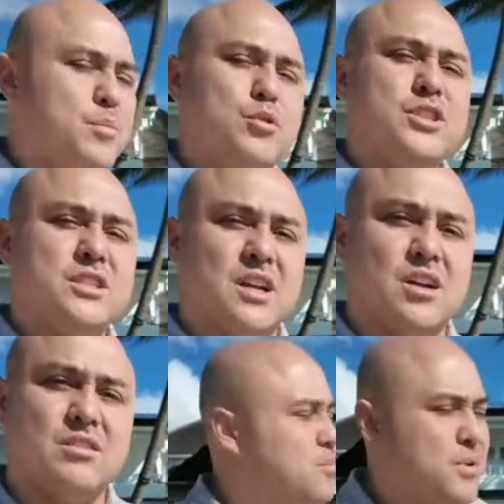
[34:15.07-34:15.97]
the future
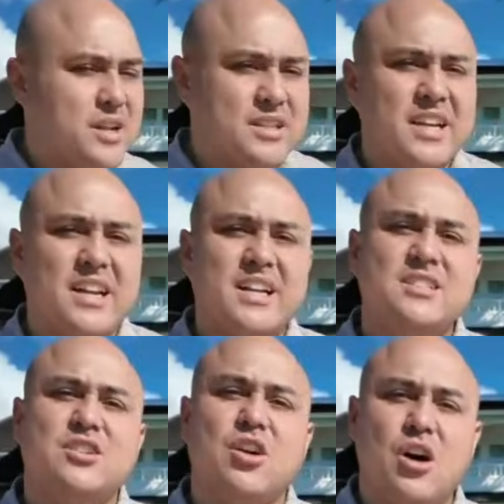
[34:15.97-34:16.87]
holds,
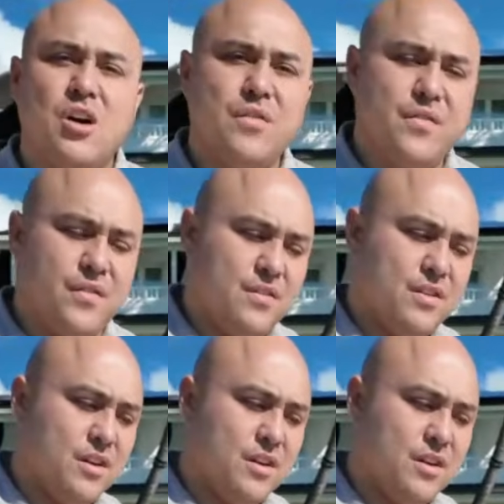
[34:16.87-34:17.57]
driven